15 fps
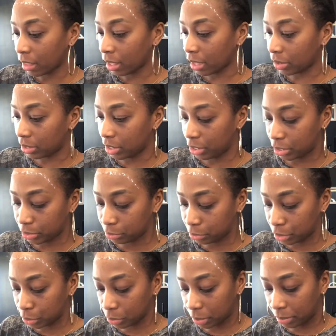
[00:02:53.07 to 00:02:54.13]
out here who
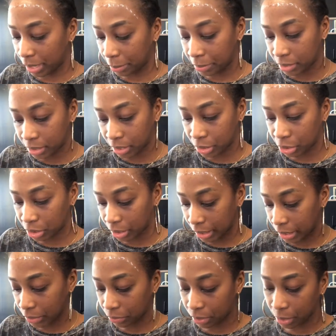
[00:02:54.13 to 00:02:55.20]
just want to be able to touch your
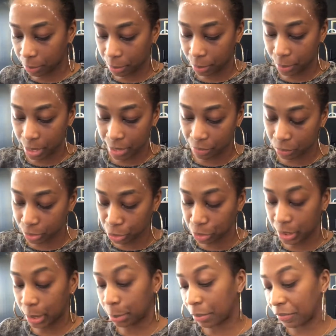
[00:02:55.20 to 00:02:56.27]
lace front up or whatever once you
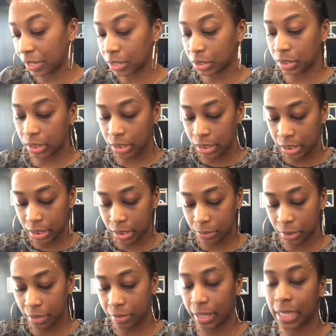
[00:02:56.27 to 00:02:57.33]
get it professionally done,
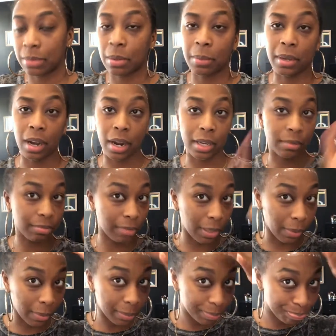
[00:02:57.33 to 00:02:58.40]
whatever the case may be. All right,
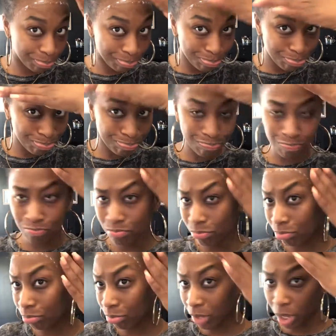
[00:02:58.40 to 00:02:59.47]
anyway.
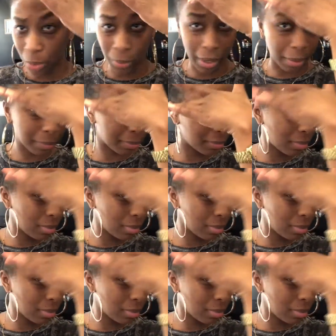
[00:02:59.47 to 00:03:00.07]
Here we go.